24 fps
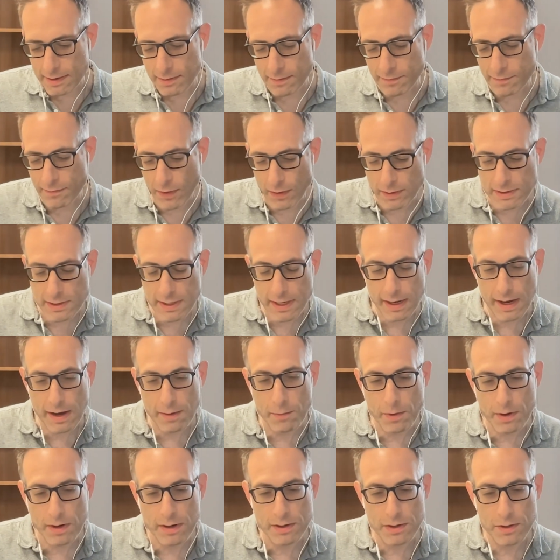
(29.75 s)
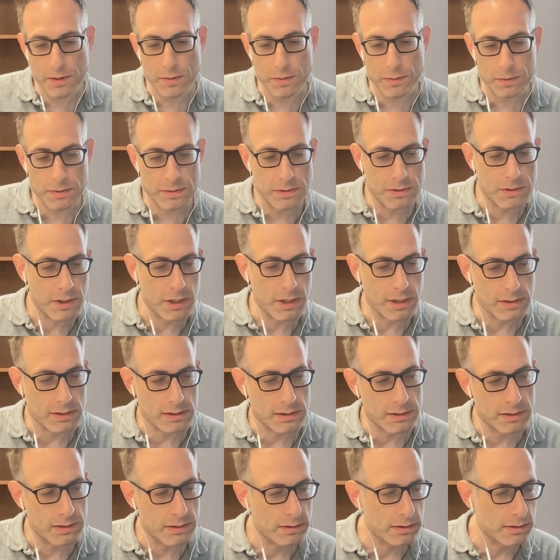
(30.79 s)
The first thing I want to do,
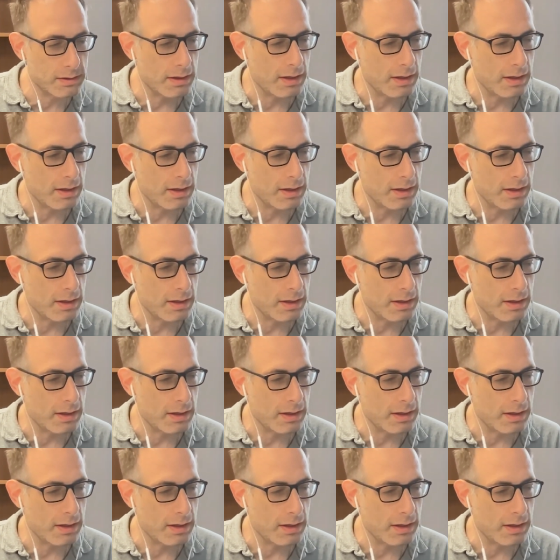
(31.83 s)
just